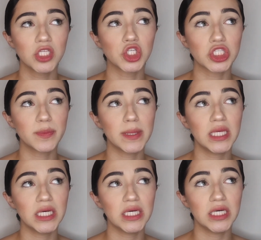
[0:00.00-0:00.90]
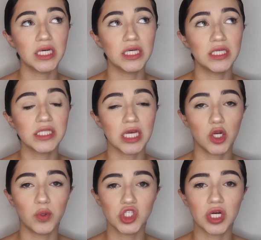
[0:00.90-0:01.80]
just because I
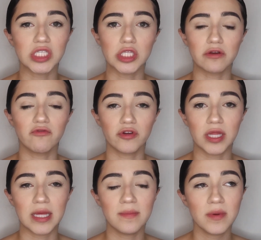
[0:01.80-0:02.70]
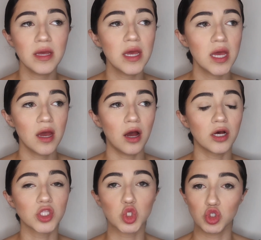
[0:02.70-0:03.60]
don't want you guys looking for them
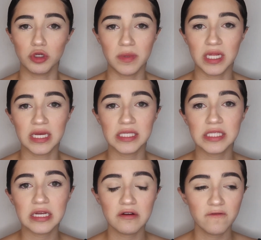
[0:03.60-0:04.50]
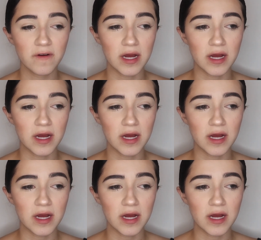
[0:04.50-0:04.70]
on social media and stuff.